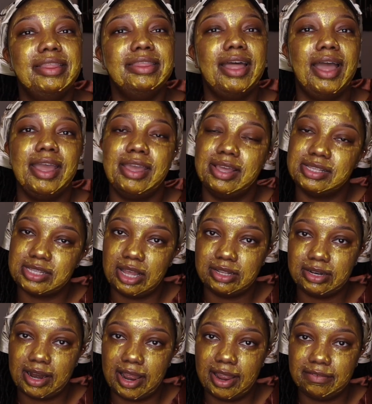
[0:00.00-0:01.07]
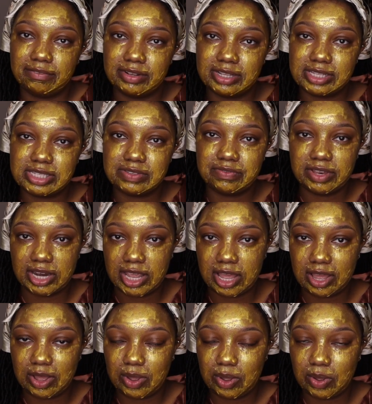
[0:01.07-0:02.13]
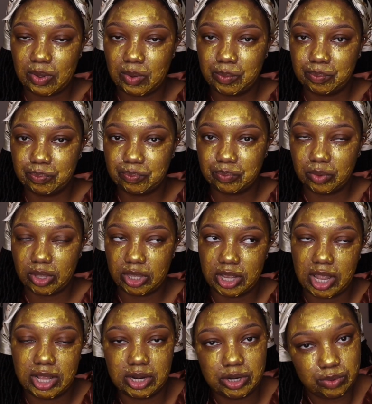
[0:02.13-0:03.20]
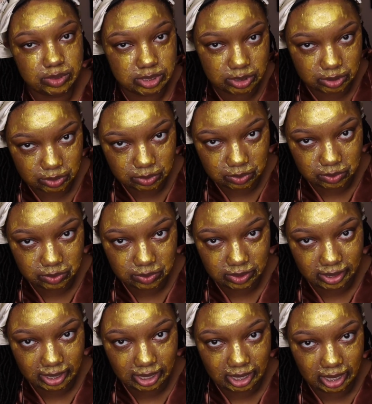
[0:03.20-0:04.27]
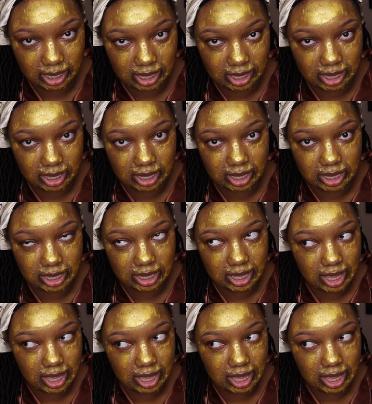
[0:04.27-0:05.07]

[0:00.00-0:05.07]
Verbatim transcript: That is all that I have for this video. Y'all already know what to do. And